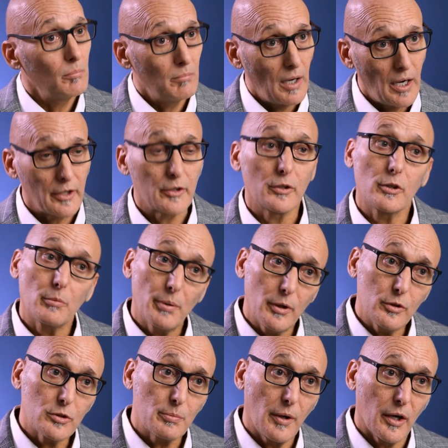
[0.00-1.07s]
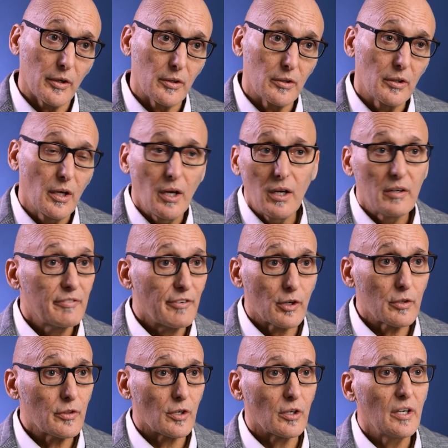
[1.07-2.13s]
modern or postmodern.
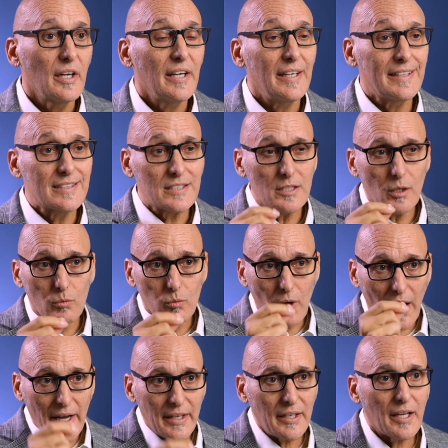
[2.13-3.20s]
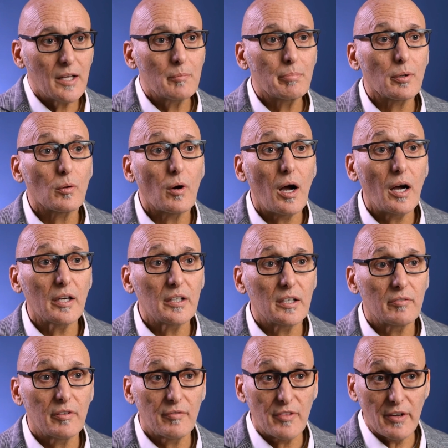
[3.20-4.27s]
Further, it's the right and
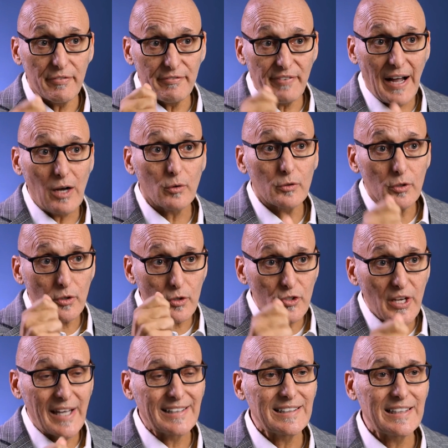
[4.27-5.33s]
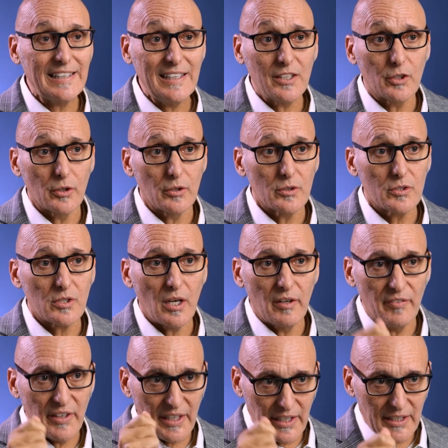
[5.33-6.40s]
prerogative of the founders and leaders
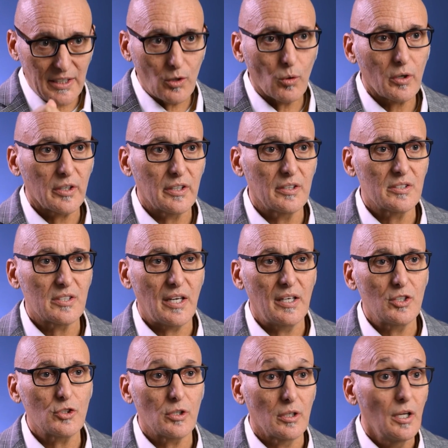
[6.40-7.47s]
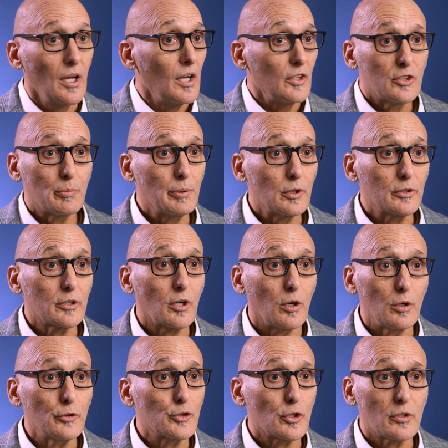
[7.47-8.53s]
of any organization to build a
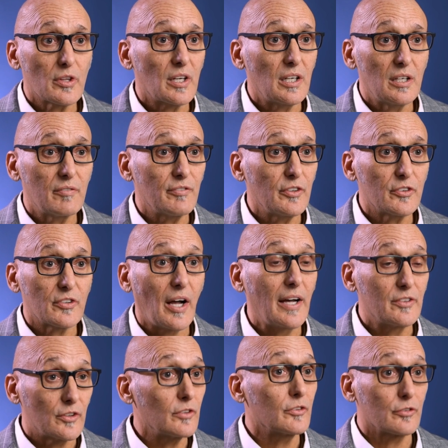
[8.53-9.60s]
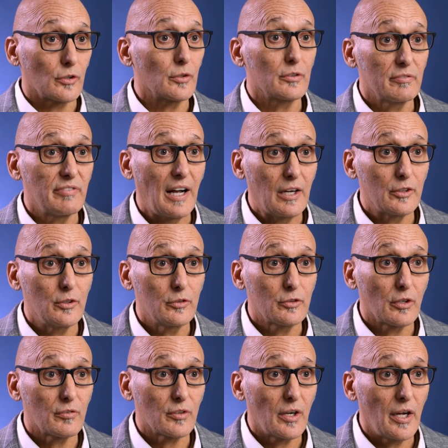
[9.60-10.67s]
culture that emphasizes certain
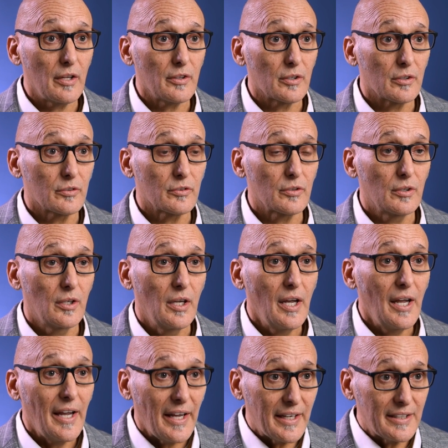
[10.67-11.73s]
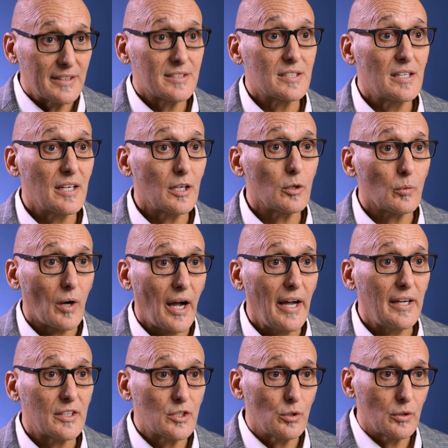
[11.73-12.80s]
values over others. And it's their
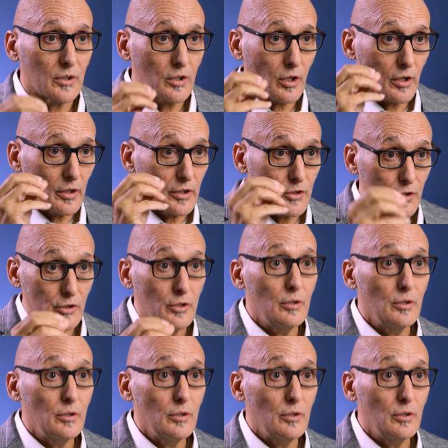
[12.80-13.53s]
right to encourage